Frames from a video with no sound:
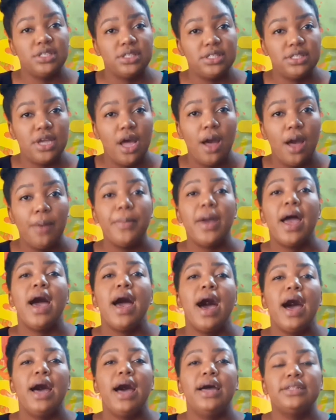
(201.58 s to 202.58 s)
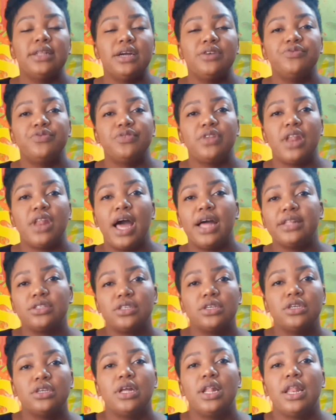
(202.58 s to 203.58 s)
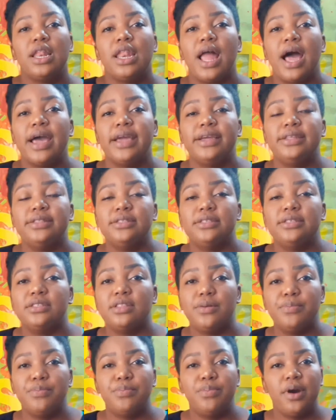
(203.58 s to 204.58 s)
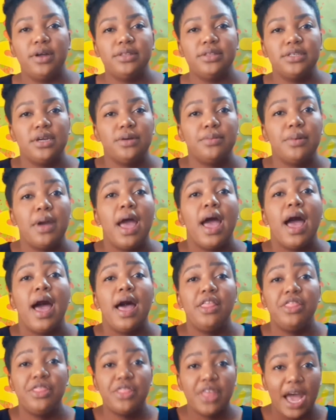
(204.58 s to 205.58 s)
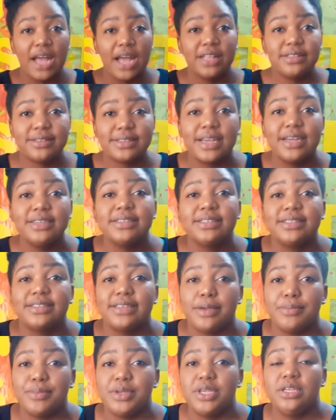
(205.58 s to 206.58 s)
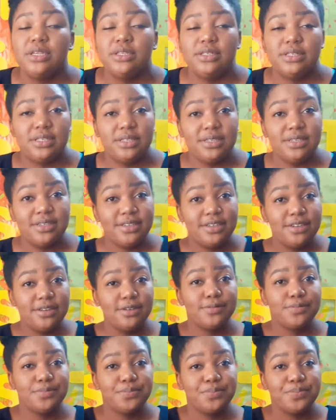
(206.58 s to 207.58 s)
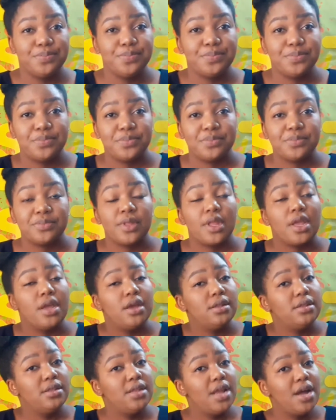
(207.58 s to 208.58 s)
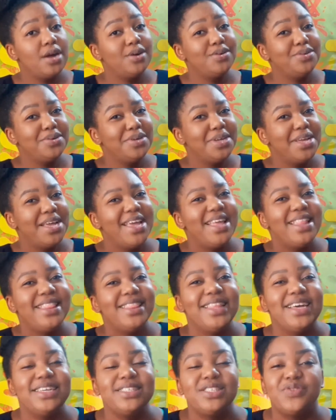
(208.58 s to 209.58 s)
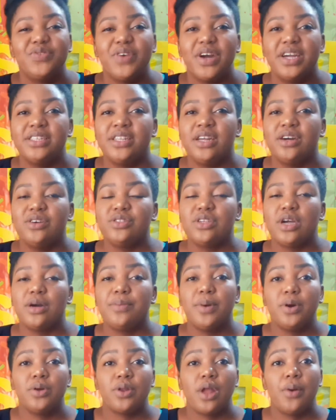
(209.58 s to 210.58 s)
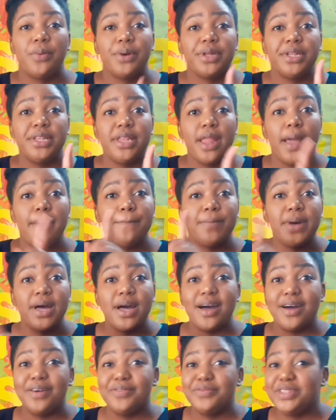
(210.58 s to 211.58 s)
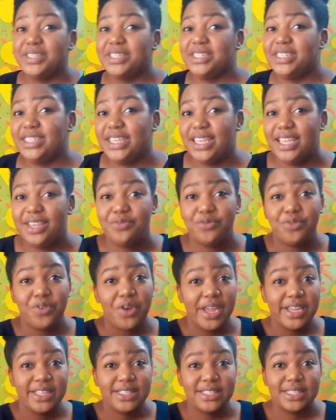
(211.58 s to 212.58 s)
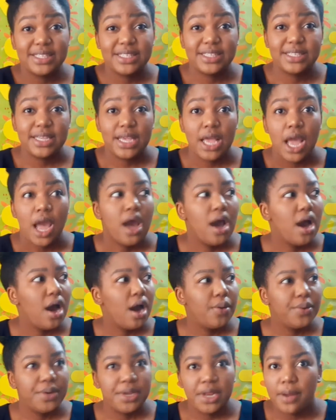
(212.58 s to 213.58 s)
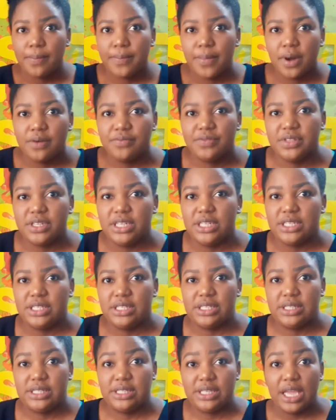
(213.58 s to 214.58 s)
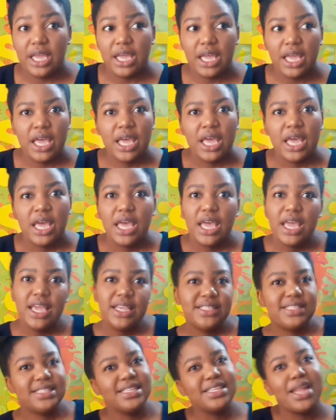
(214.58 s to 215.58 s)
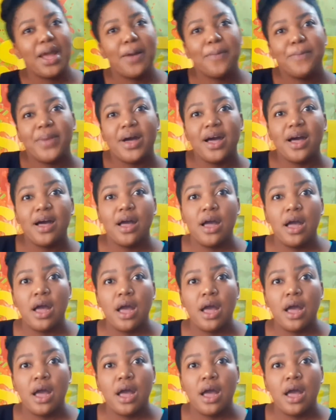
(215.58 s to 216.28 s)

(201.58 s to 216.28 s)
top and a flat line to the bottom. And that's a semicircle. Now, let's find out about our number of the day, friends. Our number of the day today is the number